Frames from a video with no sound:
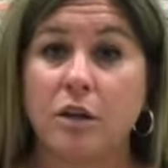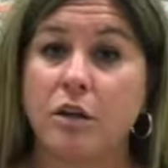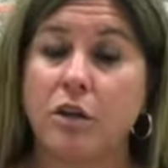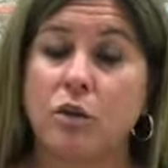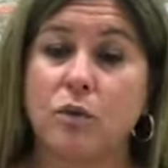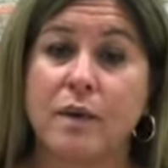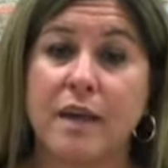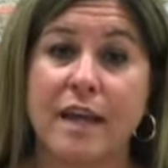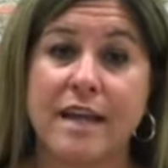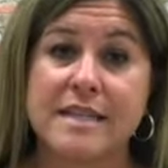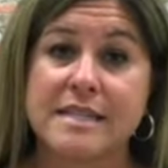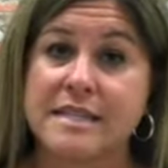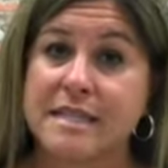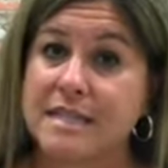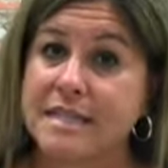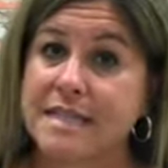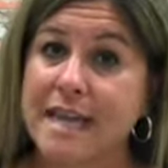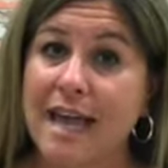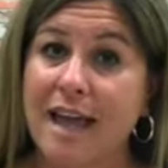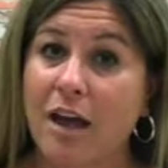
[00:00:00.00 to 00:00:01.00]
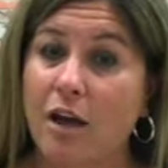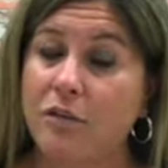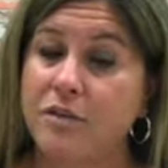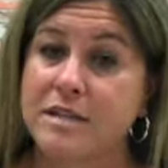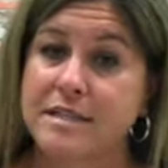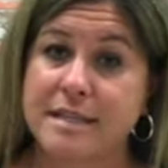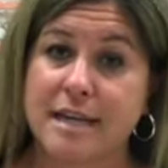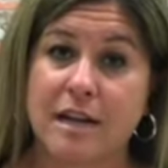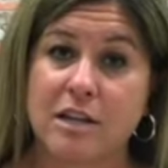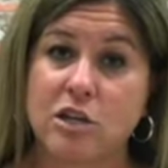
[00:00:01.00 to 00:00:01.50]
You can't sit down,
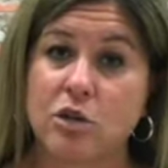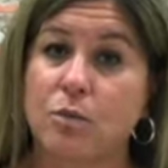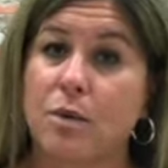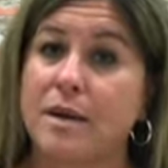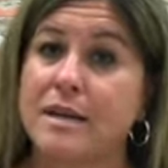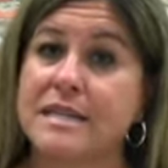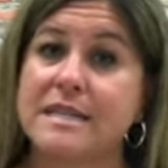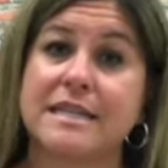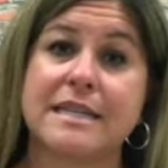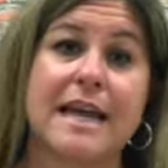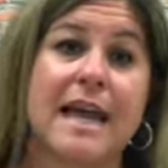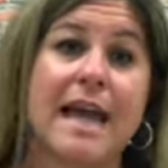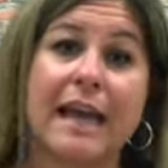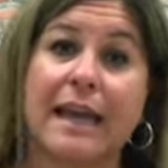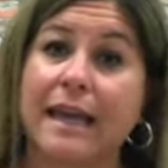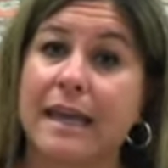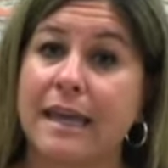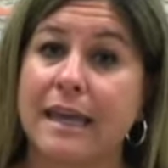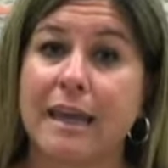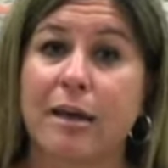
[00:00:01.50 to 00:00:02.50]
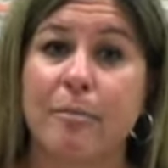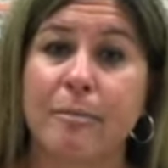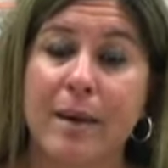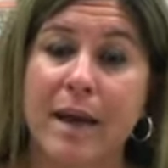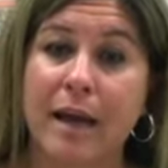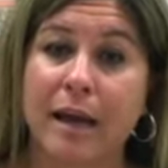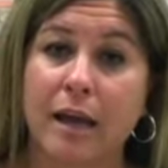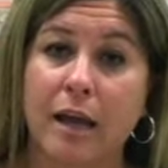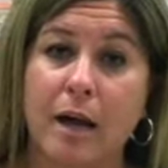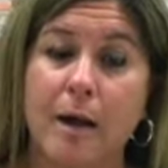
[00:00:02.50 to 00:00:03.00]
decide you want a snack, and get
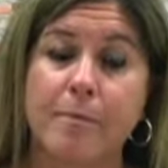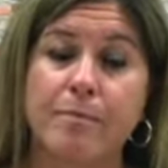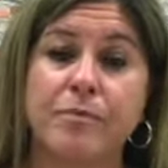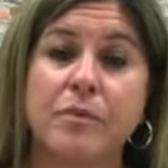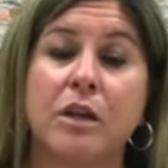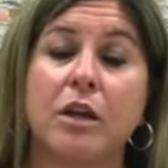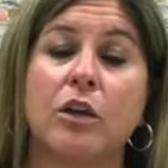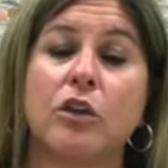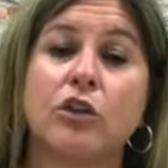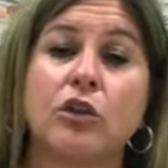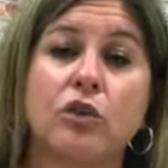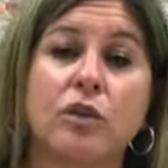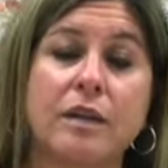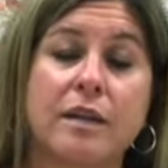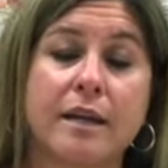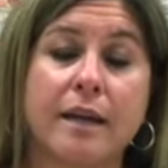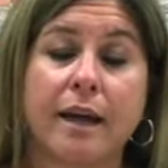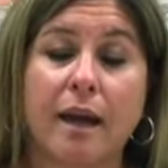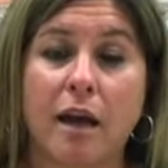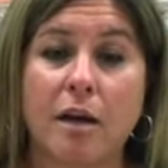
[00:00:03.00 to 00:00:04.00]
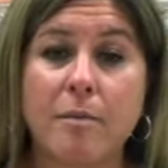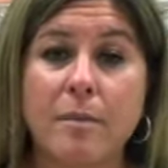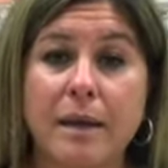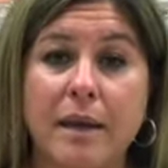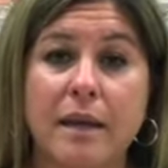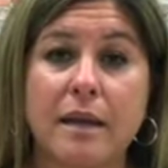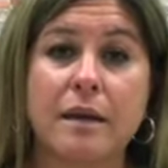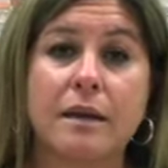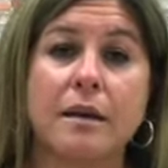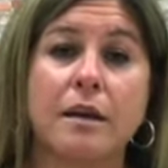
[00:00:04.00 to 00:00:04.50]
back up. You need to come
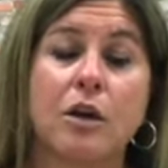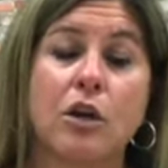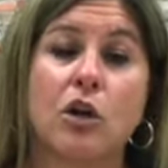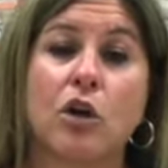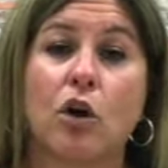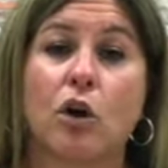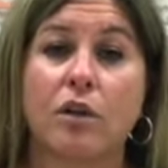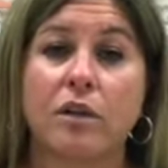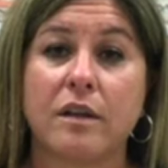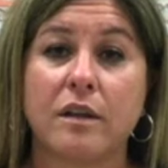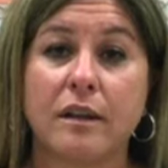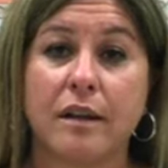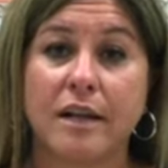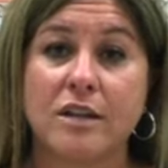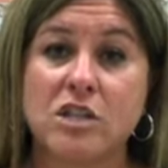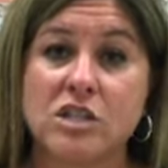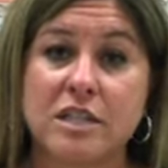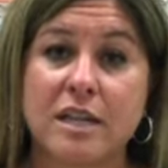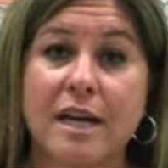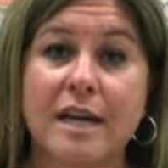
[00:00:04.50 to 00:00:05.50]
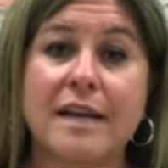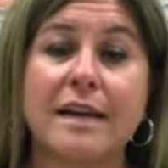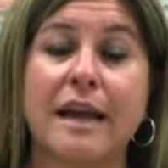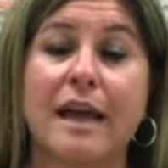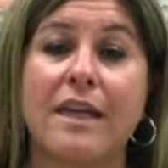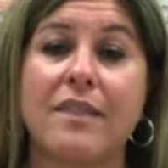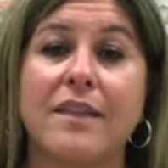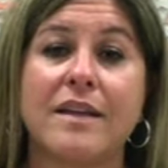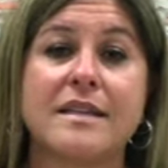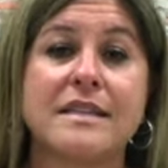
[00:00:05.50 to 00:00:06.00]
in, go to the lunch line,
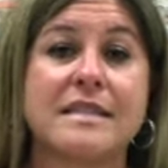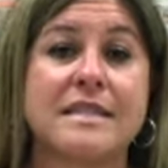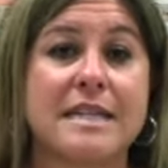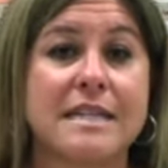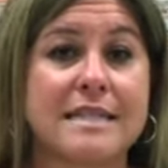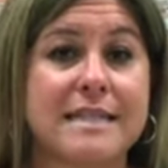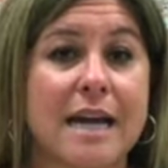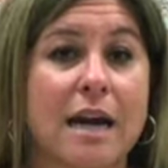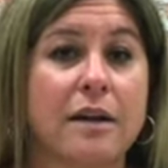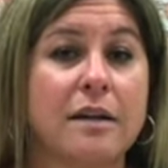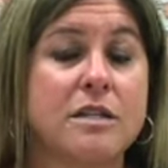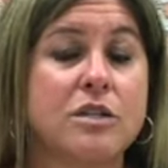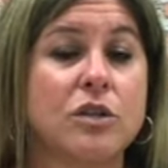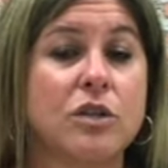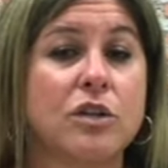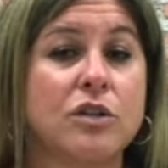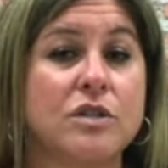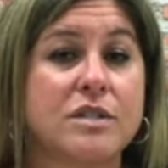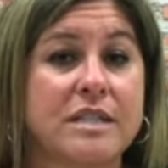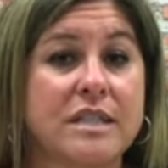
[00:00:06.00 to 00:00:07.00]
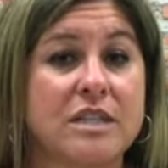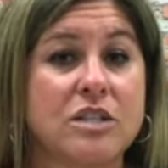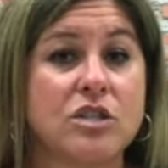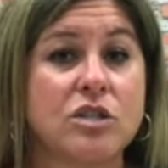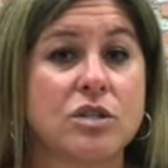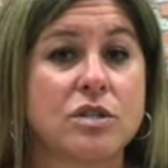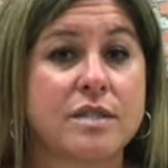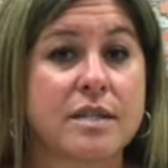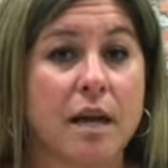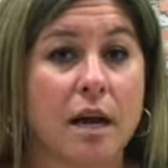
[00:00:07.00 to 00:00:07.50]
and then sit down until your
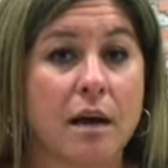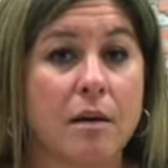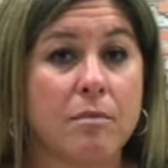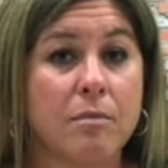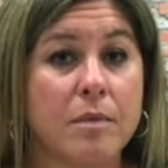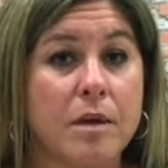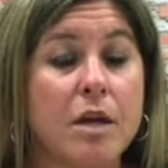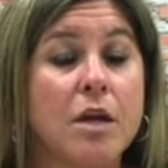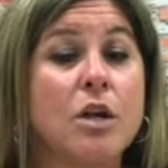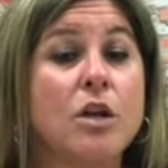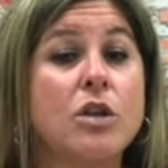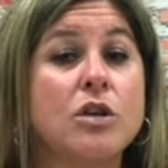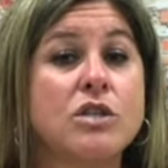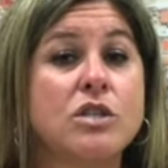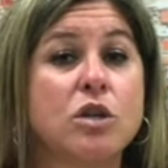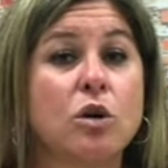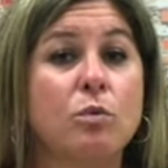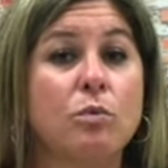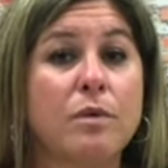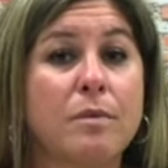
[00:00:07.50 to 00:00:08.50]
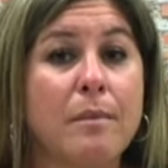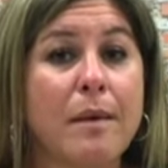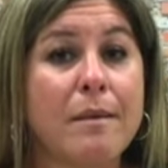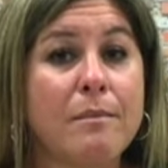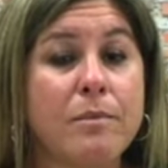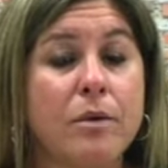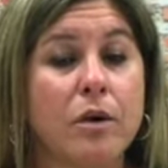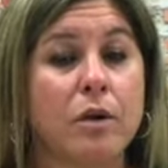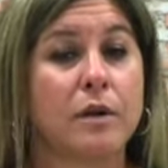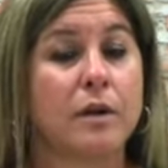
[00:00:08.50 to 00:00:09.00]
teachers come. So
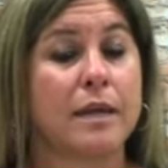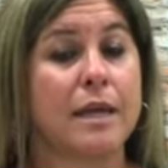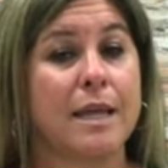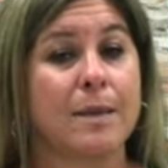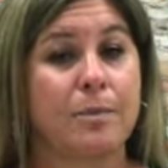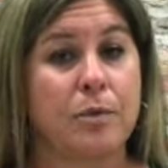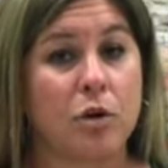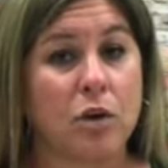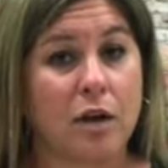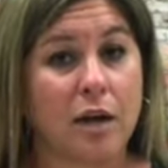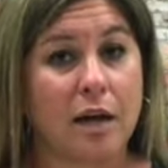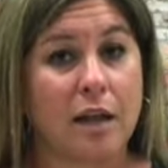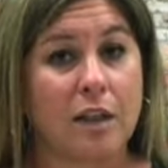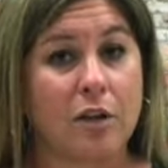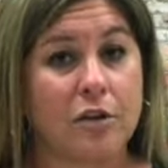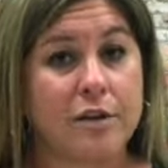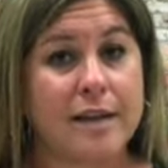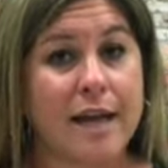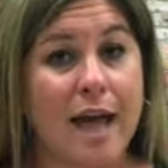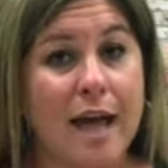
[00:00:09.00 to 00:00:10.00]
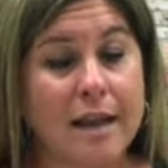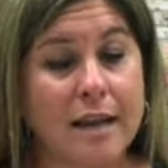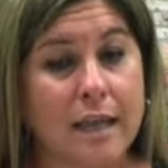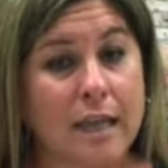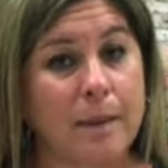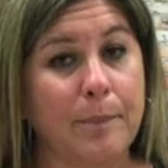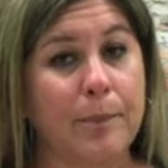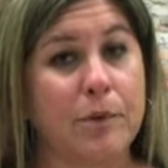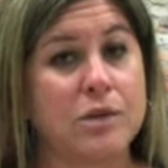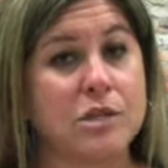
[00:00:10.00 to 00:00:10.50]
remember, keep your color dot,
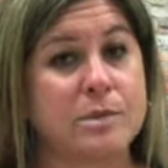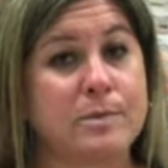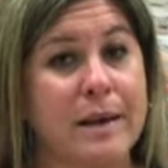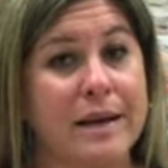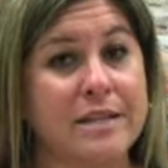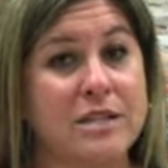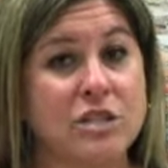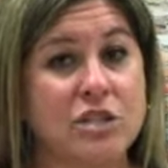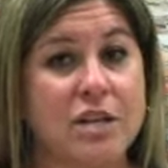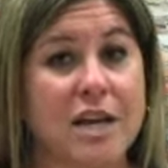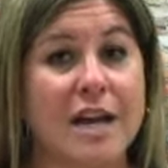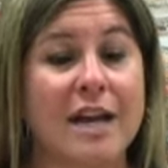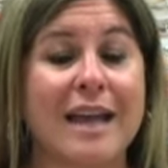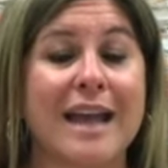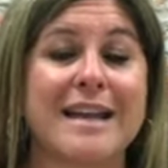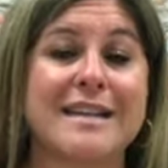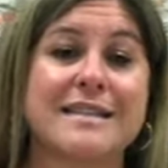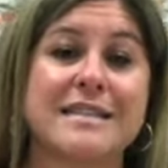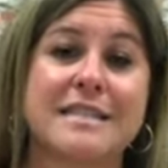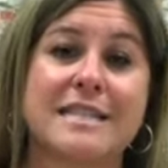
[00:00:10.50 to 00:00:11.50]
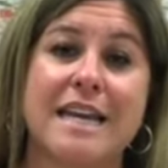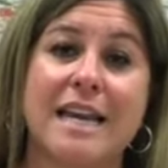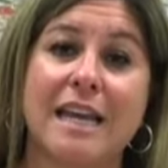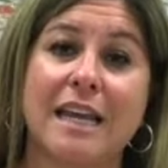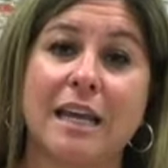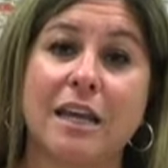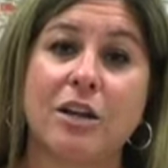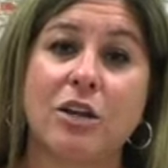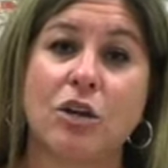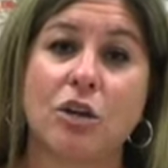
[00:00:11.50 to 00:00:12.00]
keep your space check, and stay
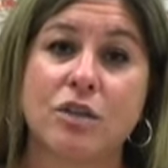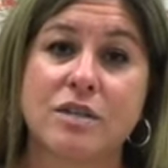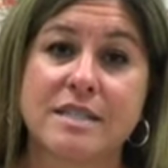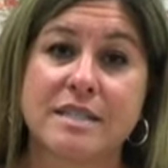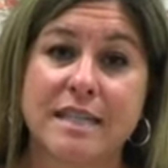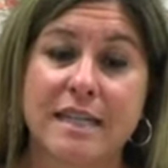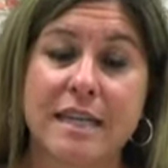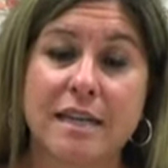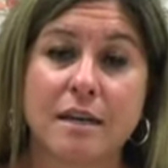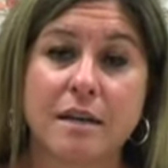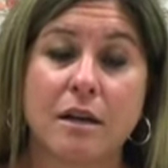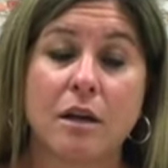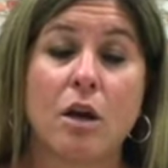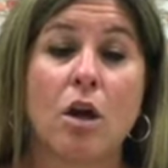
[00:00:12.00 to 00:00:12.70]
in your seat.